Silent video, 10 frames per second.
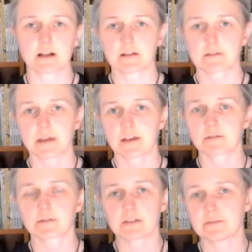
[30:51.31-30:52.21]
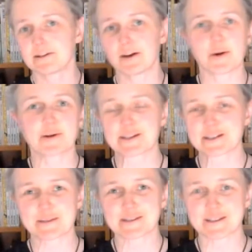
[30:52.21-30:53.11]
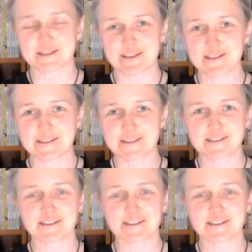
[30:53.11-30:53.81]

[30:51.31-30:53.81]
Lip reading: they don't even know our database exists.